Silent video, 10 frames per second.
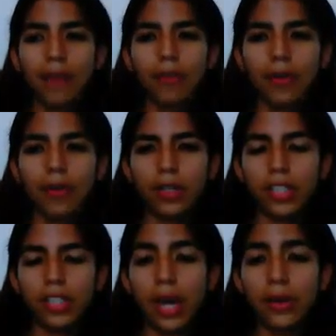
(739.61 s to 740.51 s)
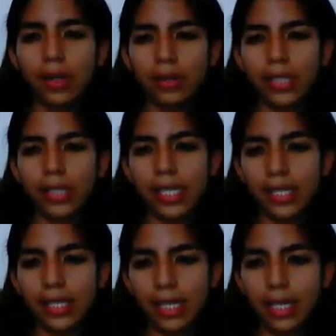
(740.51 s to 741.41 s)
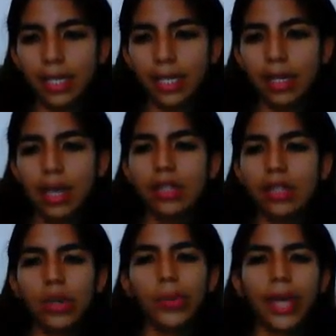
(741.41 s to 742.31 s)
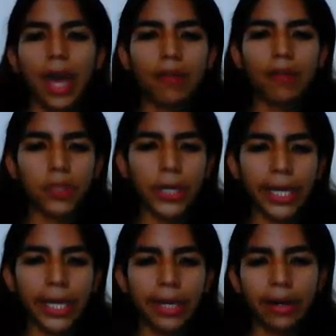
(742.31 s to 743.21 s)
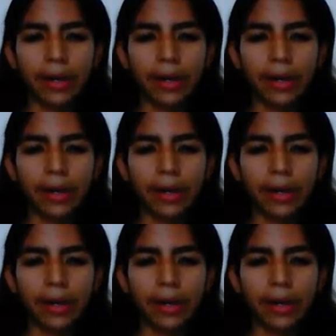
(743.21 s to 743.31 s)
for general listening, some vocabulary,